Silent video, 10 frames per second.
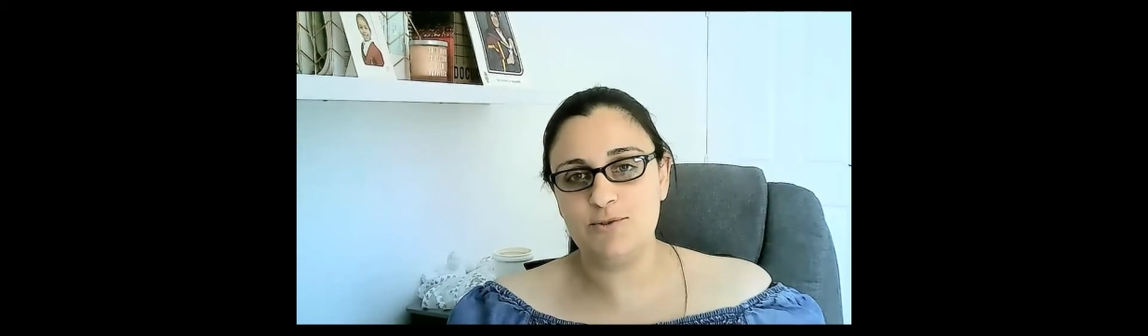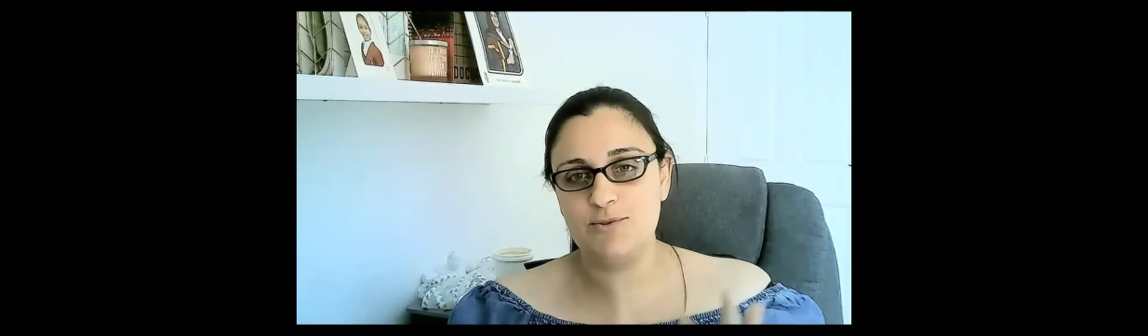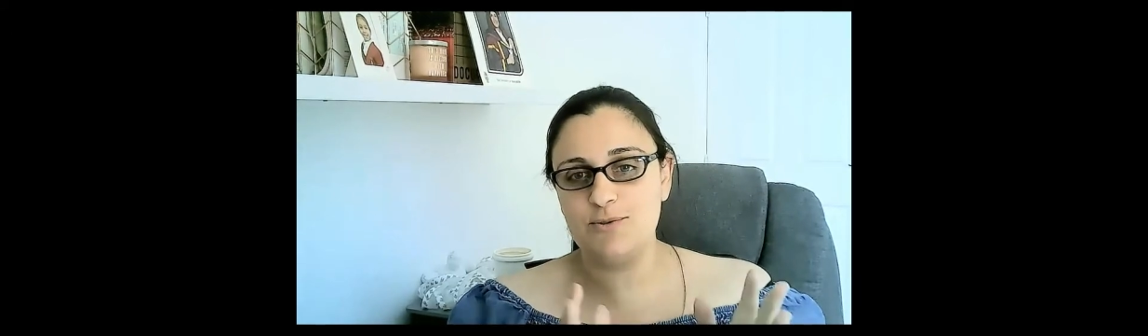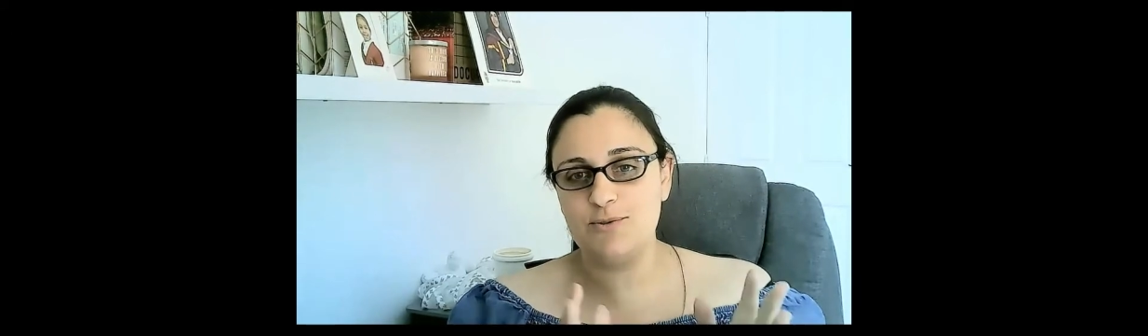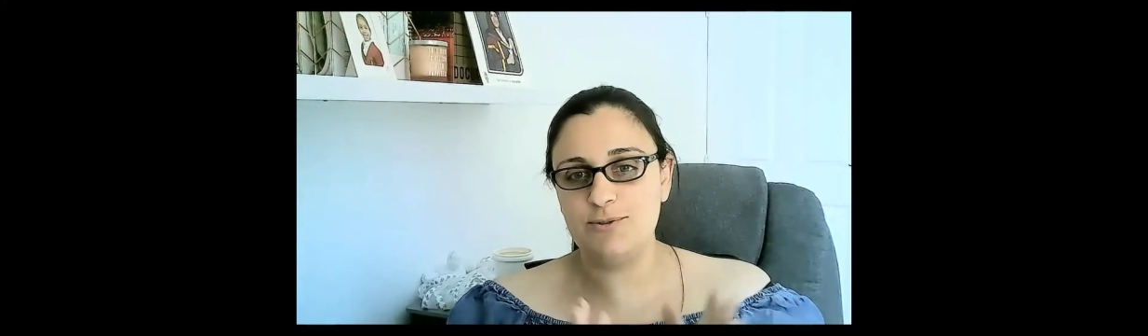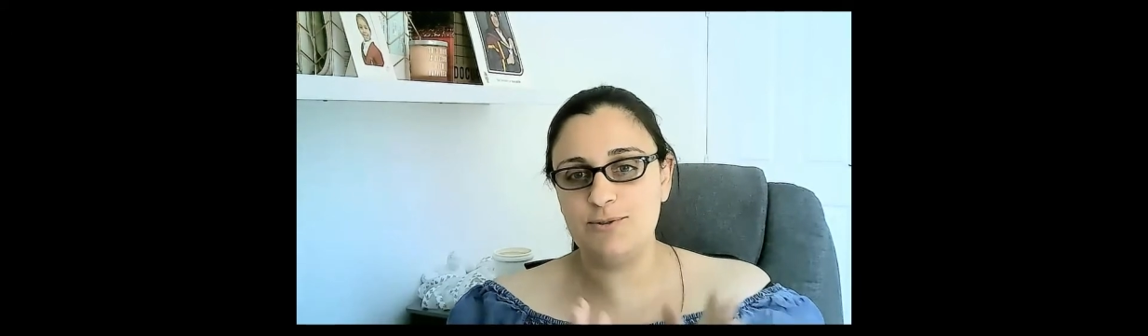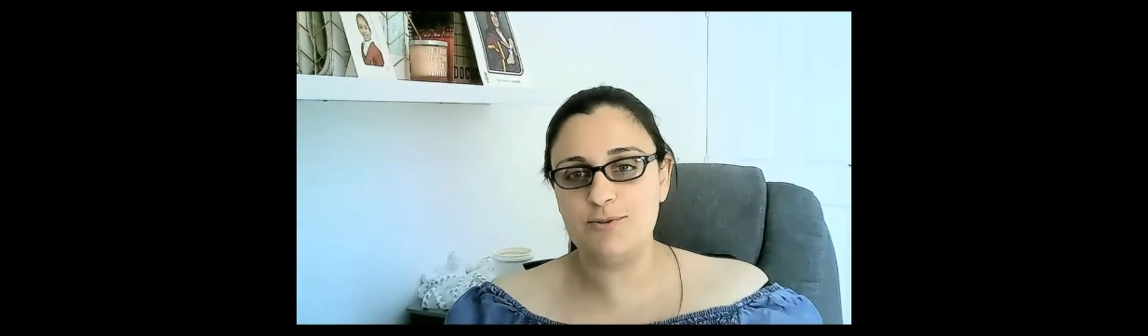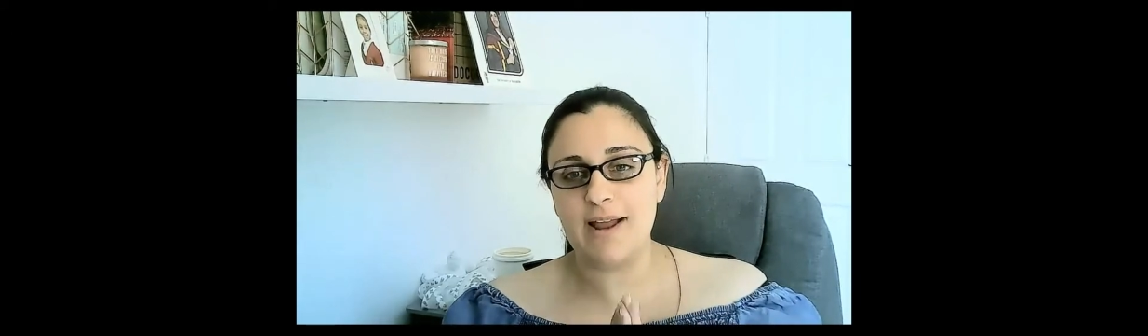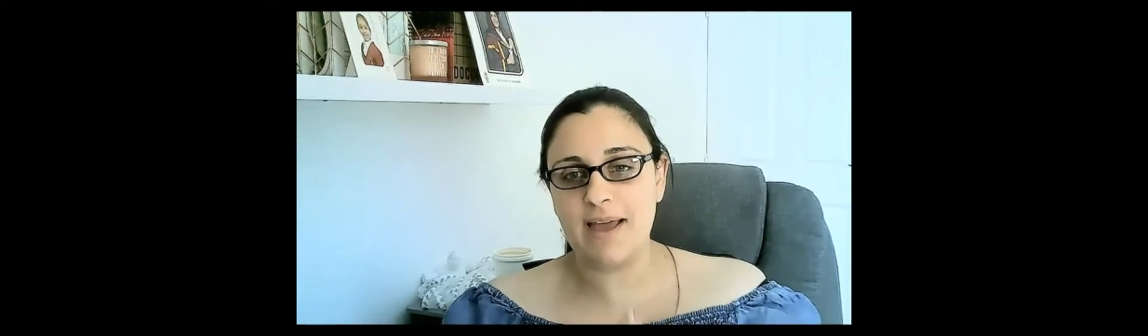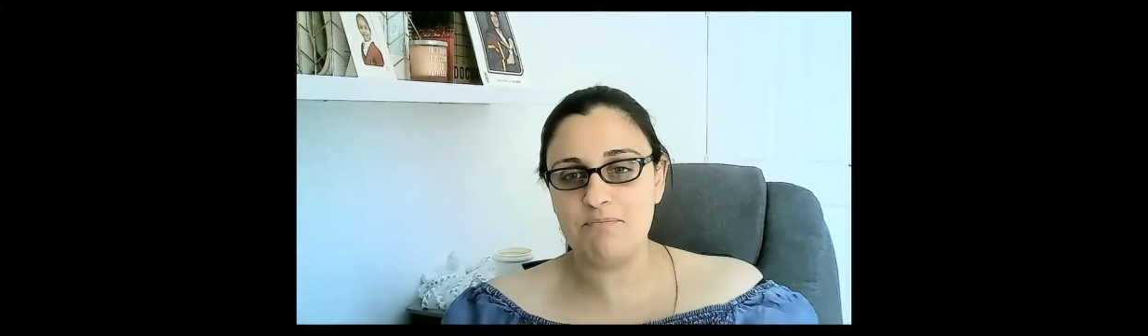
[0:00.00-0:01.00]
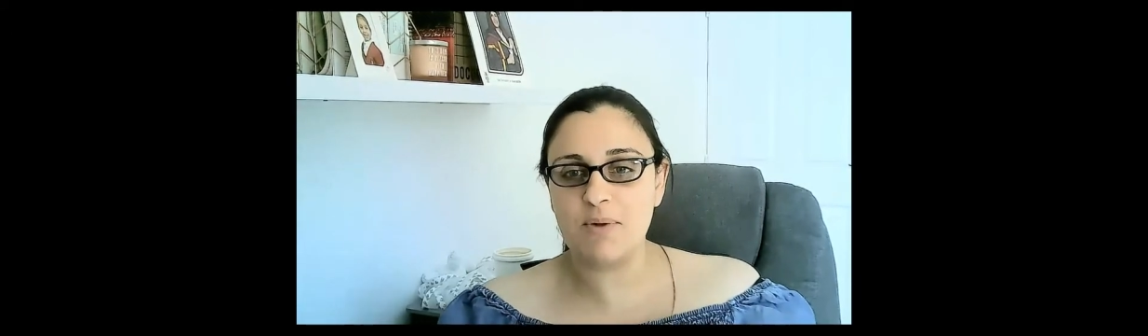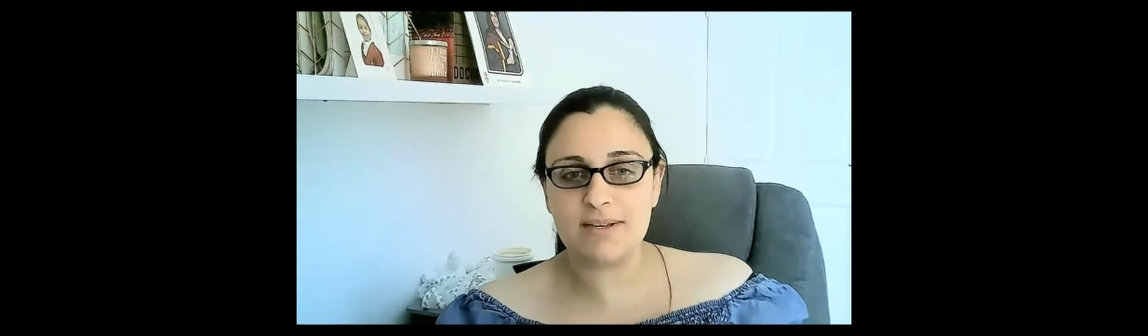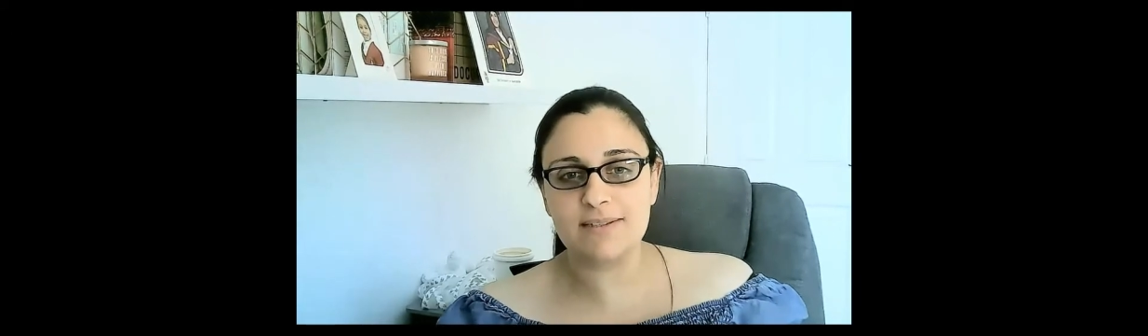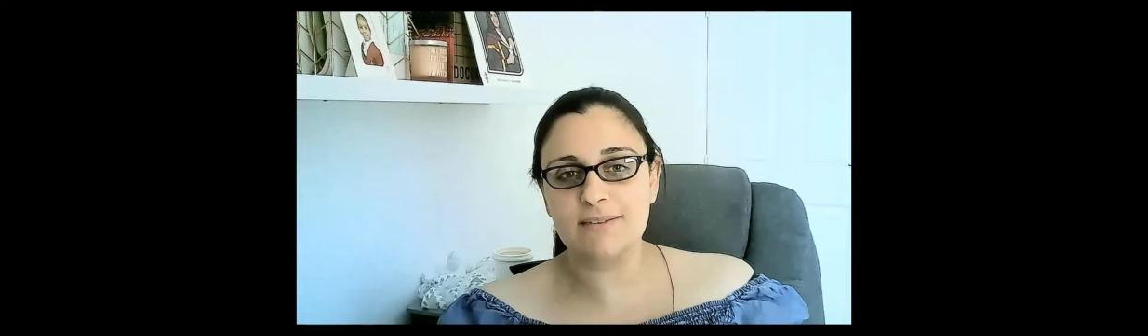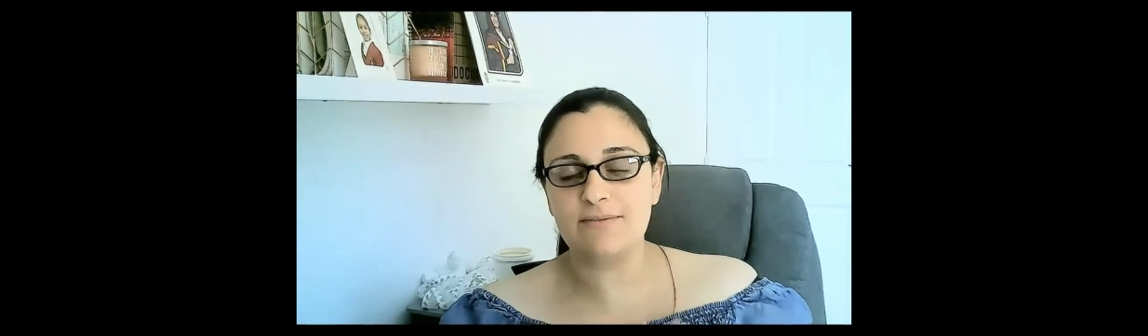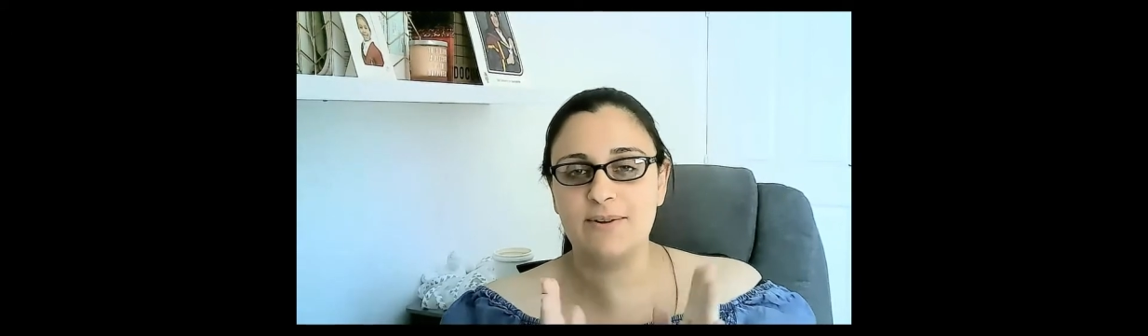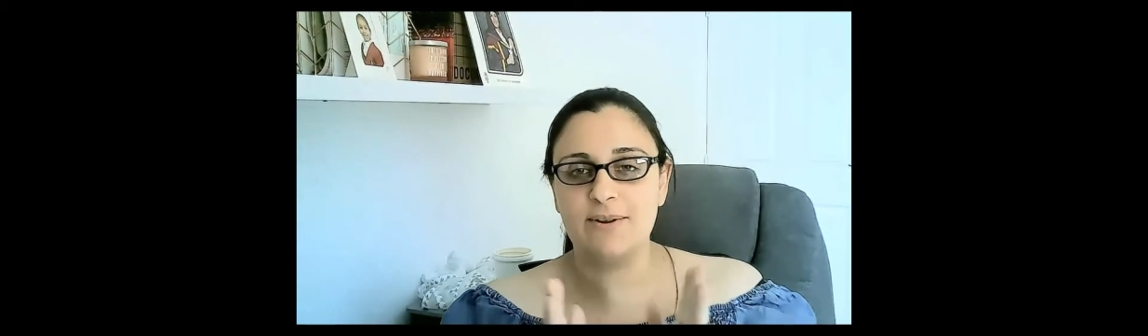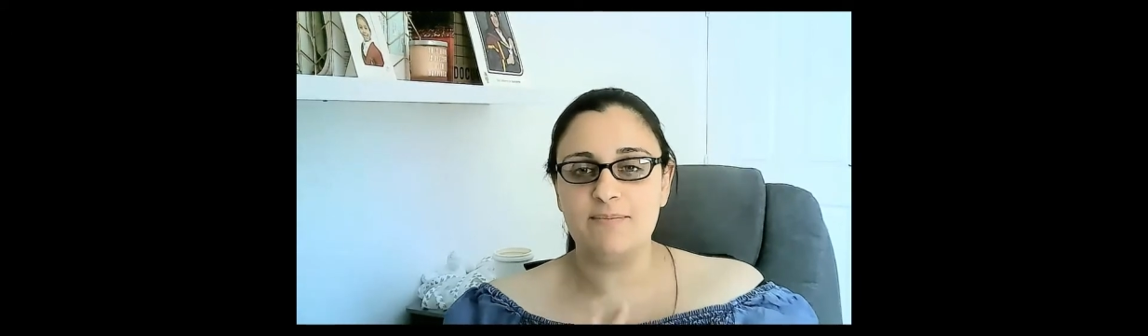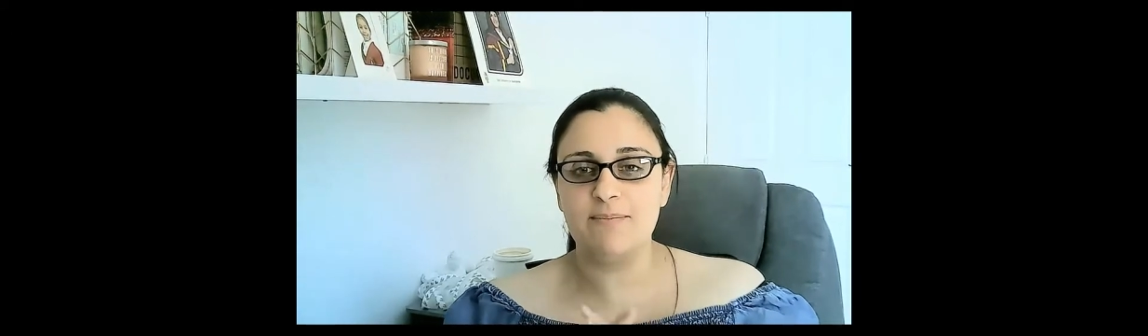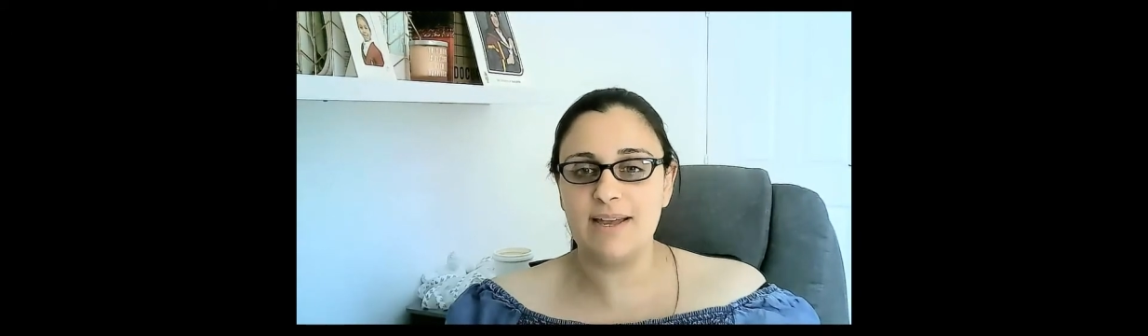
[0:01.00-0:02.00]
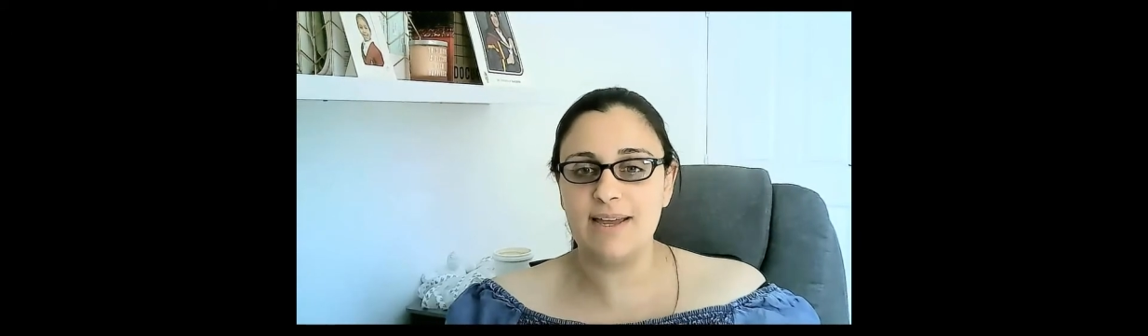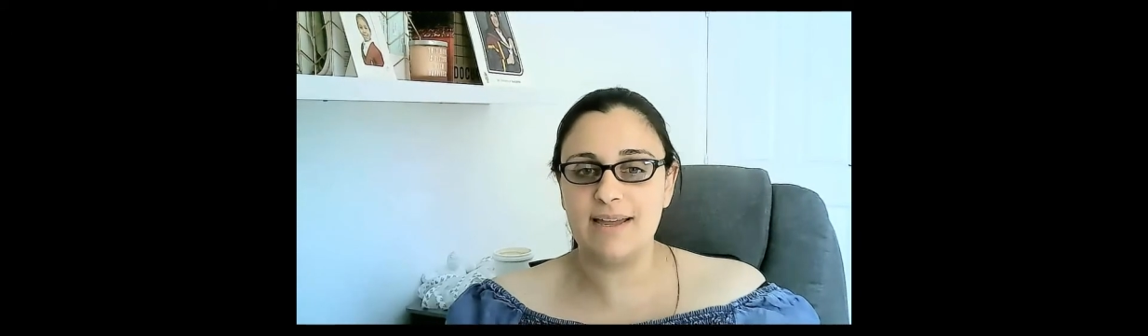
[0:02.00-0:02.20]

two grandmas from